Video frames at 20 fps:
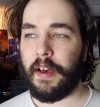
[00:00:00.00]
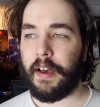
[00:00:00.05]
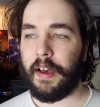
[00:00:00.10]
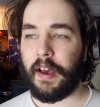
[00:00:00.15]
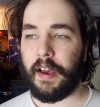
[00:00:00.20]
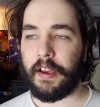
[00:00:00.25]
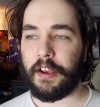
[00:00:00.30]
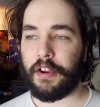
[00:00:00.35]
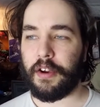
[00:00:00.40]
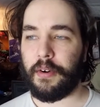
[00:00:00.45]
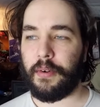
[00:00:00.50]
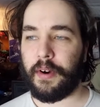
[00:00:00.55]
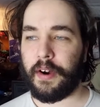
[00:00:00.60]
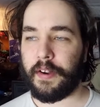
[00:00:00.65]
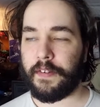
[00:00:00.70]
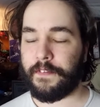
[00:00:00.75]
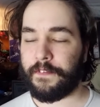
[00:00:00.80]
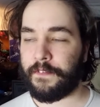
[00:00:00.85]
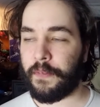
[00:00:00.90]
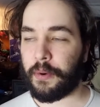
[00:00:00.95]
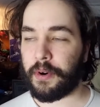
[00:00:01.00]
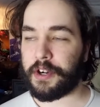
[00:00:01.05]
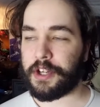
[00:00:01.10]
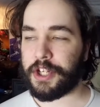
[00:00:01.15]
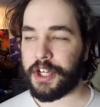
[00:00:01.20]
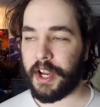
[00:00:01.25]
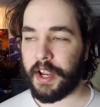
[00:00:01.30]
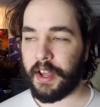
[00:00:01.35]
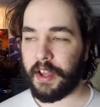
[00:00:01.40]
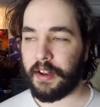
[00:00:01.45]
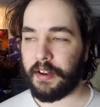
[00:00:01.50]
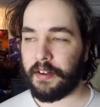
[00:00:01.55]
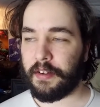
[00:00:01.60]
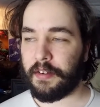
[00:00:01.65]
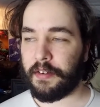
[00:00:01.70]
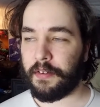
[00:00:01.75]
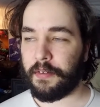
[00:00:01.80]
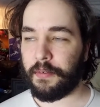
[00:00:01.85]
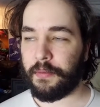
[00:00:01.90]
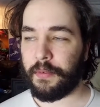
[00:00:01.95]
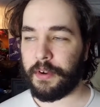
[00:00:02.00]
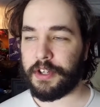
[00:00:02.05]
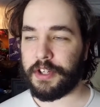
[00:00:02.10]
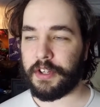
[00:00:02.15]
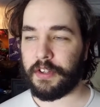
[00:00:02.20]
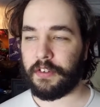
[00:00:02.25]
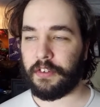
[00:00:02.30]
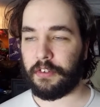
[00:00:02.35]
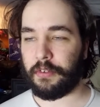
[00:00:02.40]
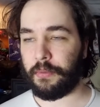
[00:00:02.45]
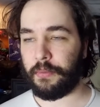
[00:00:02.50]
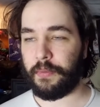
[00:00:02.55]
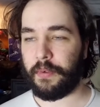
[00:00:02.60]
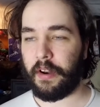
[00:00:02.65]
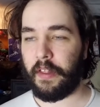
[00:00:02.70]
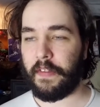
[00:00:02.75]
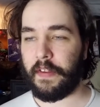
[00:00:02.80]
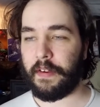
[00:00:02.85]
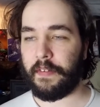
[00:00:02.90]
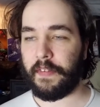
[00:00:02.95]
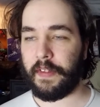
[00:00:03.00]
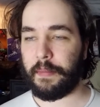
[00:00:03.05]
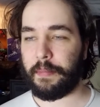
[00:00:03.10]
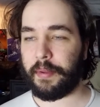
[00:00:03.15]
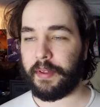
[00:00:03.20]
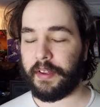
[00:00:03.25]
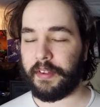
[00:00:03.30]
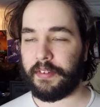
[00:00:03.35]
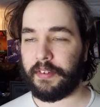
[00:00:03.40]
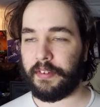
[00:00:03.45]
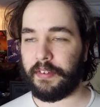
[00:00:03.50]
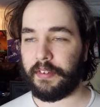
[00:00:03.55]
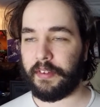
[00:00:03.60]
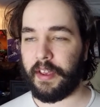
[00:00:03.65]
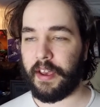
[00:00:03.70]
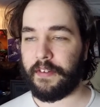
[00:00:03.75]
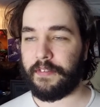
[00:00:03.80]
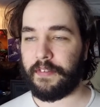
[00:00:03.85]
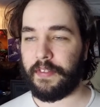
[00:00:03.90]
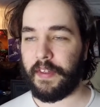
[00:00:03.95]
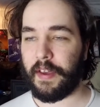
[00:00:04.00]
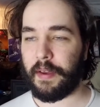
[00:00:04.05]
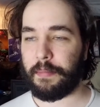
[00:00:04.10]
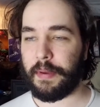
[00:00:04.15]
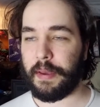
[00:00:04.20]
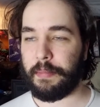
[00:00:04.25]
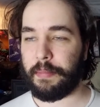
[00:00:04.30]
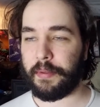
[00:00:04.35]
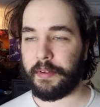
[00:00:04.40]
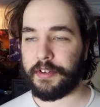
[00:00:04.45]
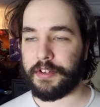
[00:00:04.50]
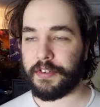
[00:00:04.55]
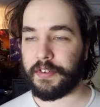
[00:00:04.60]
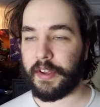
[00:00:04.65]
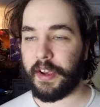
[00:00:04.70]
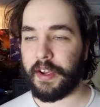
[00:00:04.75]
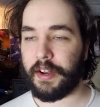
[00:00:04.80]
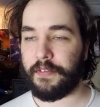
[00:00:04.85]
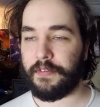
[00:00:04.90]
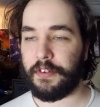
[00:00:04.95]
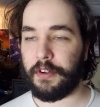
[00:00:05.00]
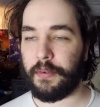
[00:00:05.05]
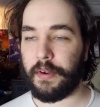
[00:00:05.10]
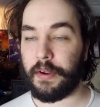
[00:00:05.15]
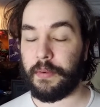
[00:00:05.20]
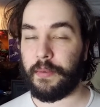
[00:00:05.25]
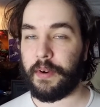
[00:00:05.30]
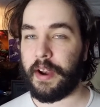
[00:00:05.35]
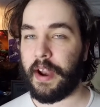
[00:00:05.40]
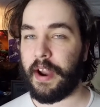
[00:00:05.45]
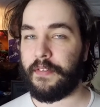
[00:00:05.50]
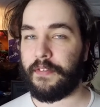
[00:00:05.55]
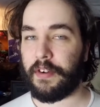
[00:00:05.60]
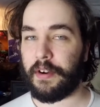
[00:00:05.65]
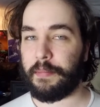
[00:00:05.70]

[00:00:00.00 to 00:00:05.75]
I go on 4chan, which is one of the only places left that people are just kind of doing whatever,